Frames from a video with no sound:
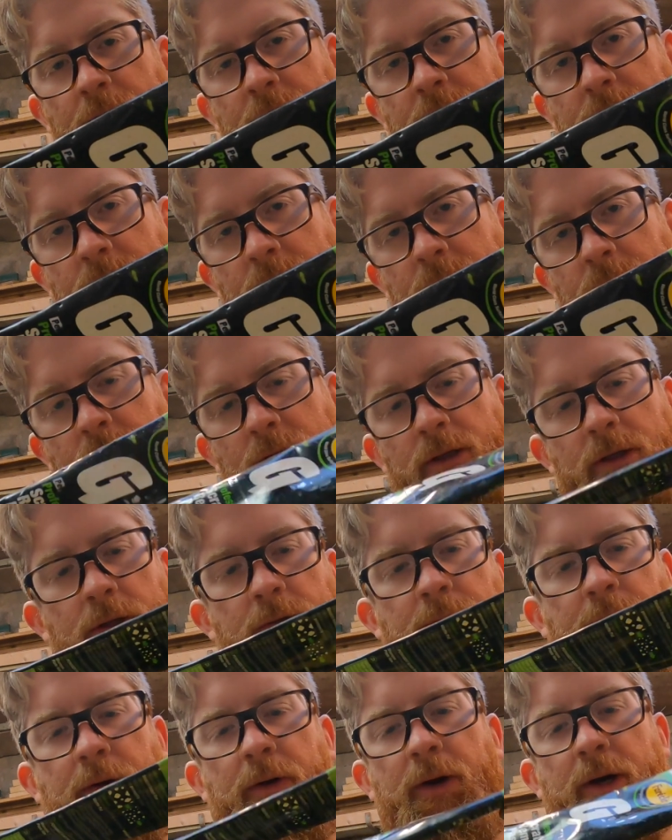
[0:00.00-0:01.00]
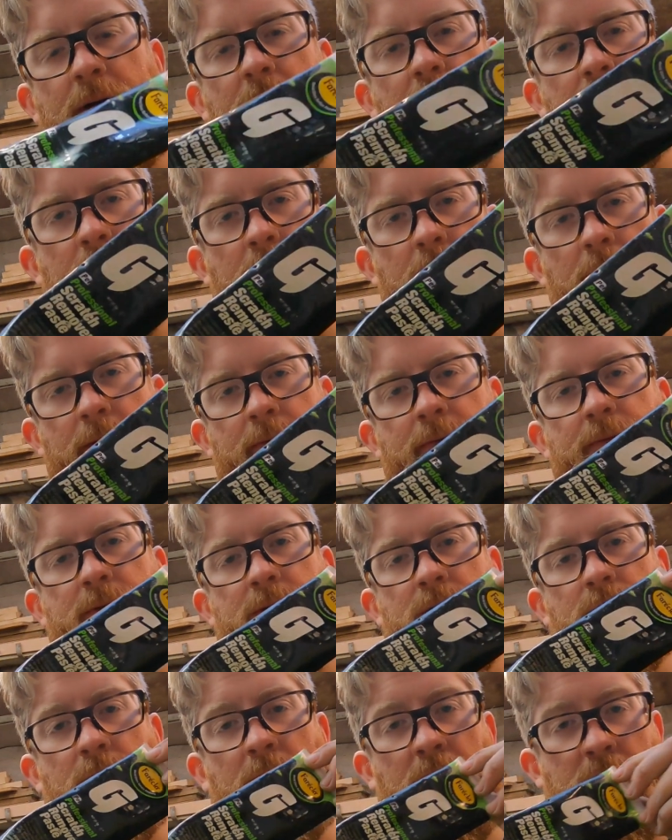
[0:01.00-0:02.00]
this Fiberglass
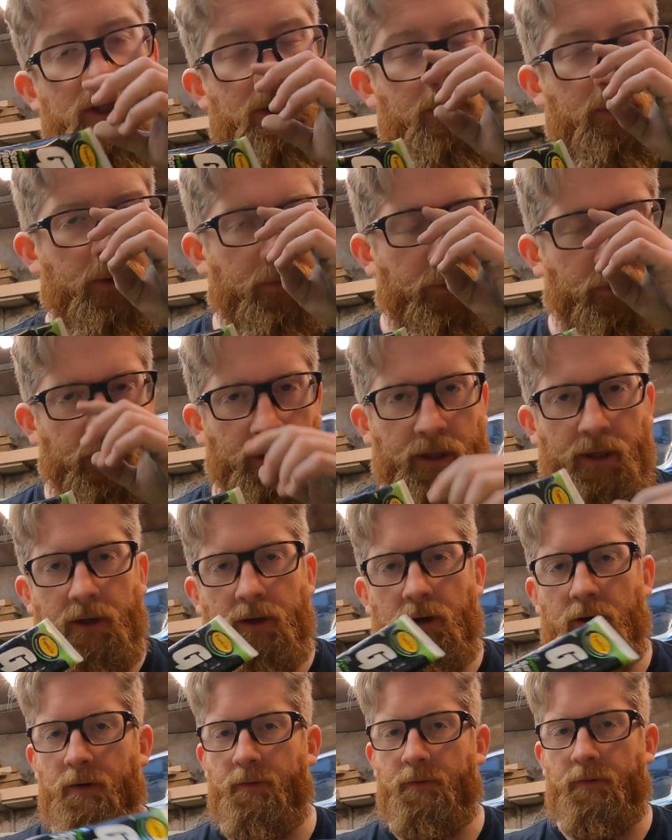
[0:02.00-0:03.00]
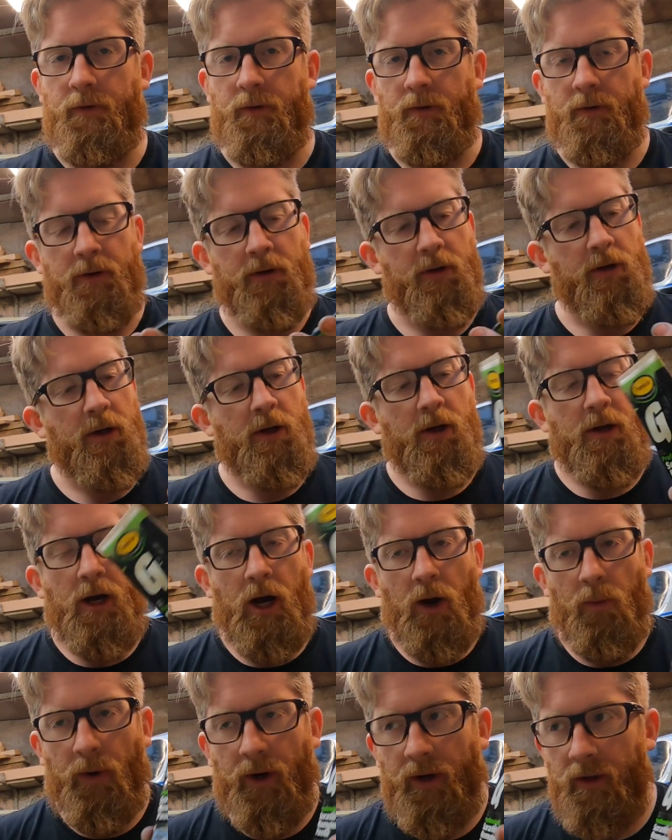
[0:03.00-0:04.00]
scratch remover that I got for
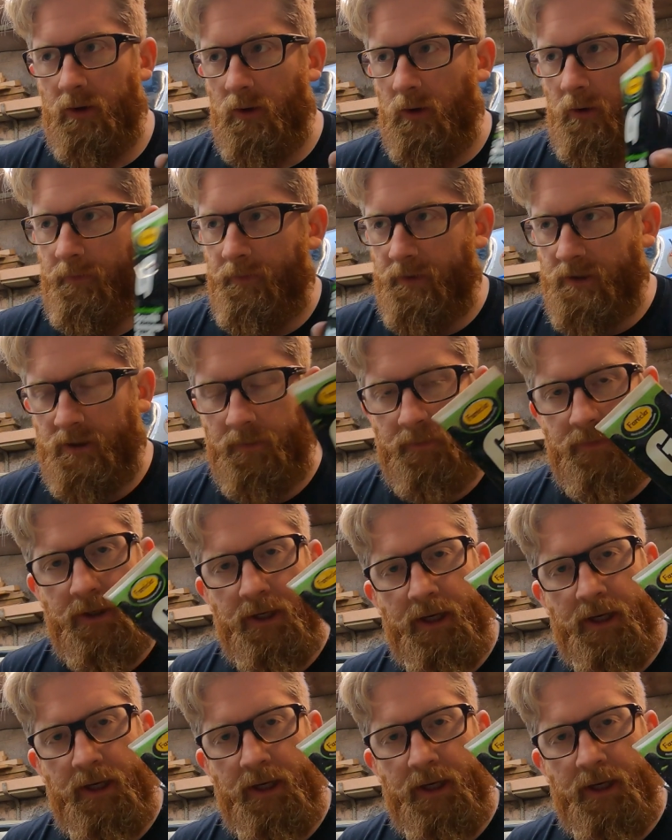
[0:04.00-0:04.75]
a while ago for something